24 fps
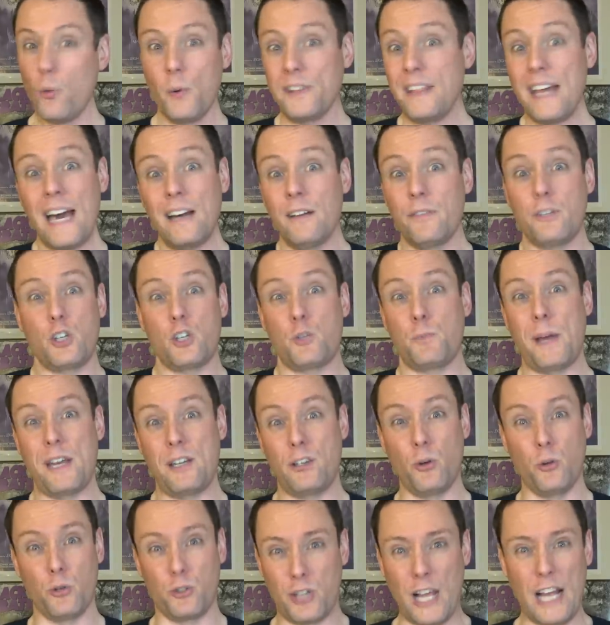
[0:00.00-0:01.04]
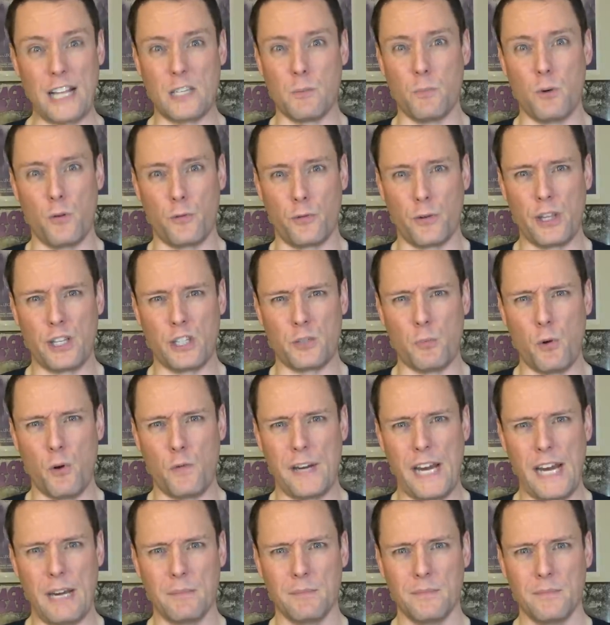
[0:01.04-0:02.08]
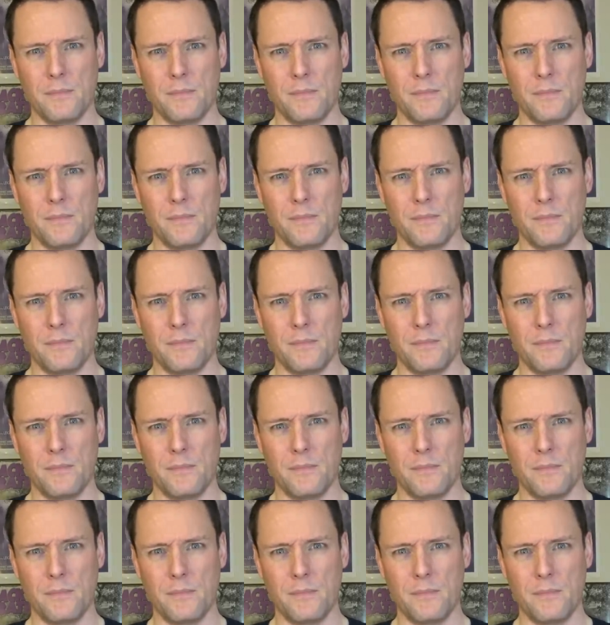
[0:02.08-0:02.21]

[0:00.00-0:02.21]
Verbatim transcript: would that have just been too sensible for this movie?